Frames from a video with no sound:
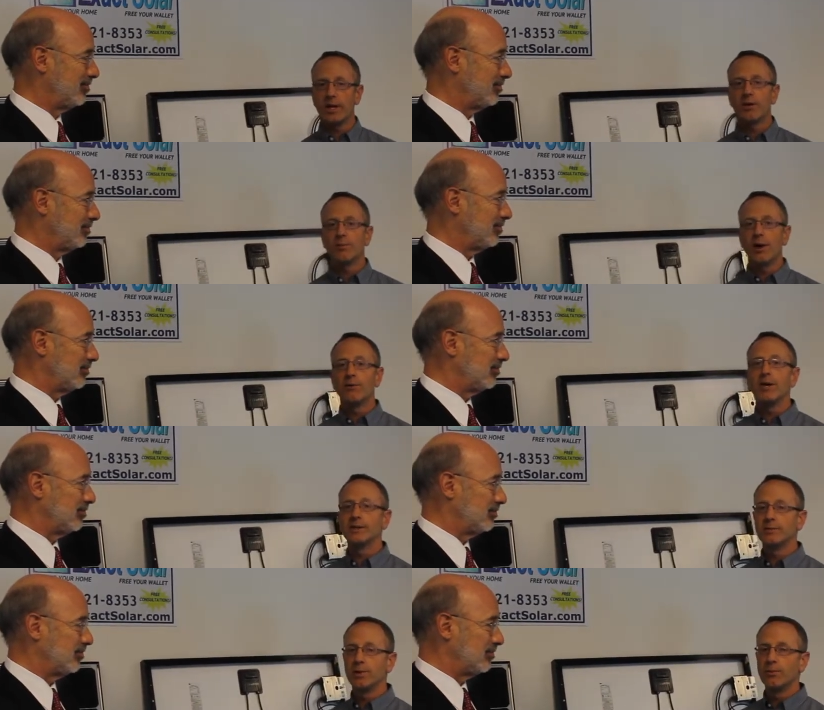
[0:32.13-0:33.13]
Speaker 1: they hear about
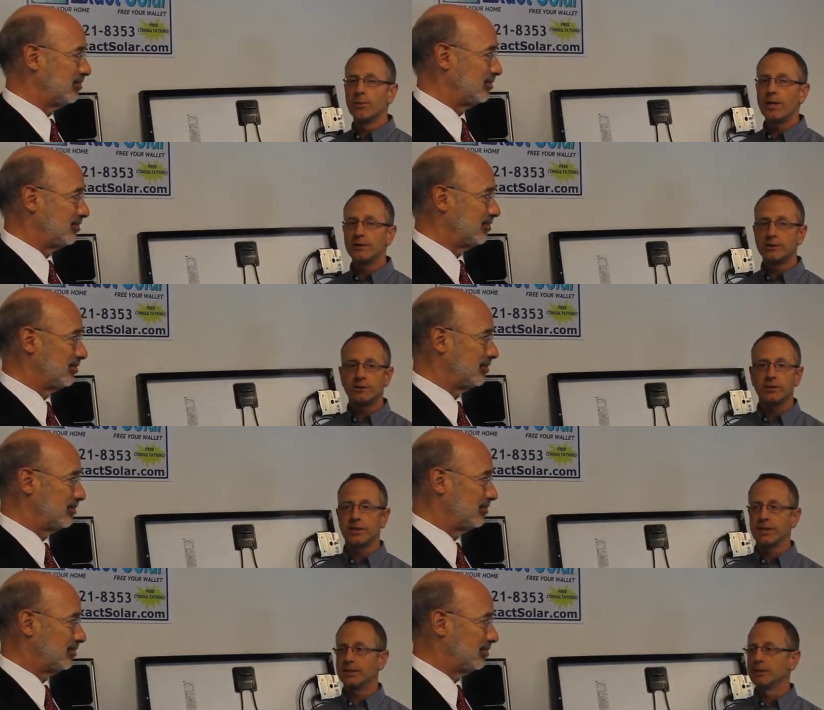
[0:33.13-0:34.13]
raising the minimum wage is,
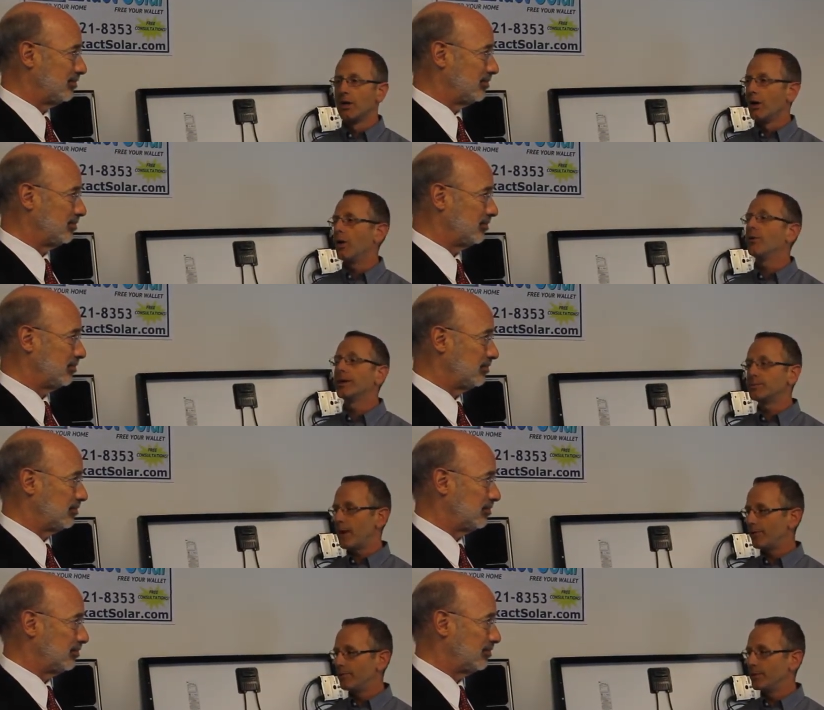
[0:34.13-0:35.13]
is, oh, that's
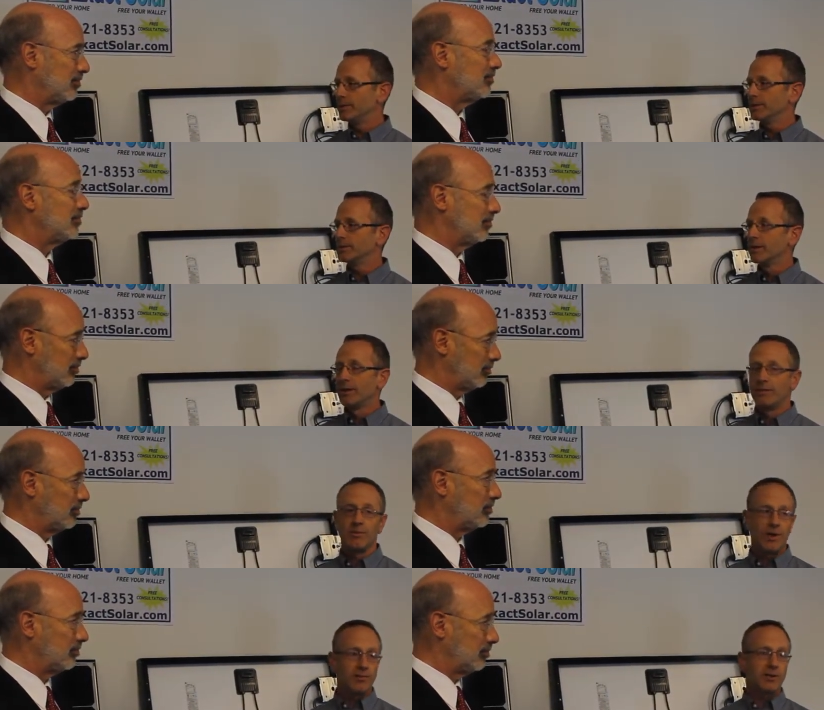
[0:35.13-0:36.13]
bad for business.
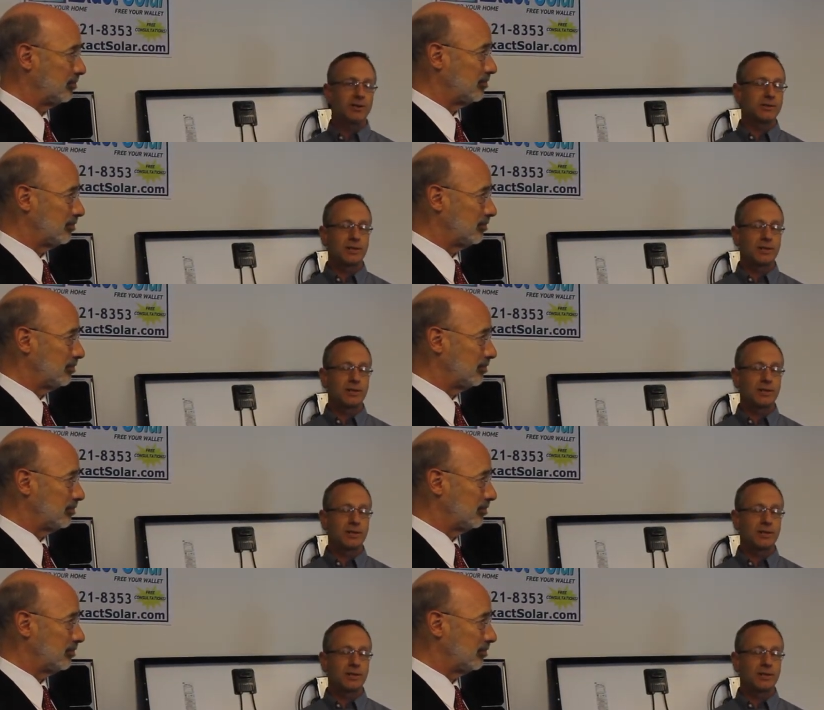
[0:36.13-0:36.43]
But I'm here to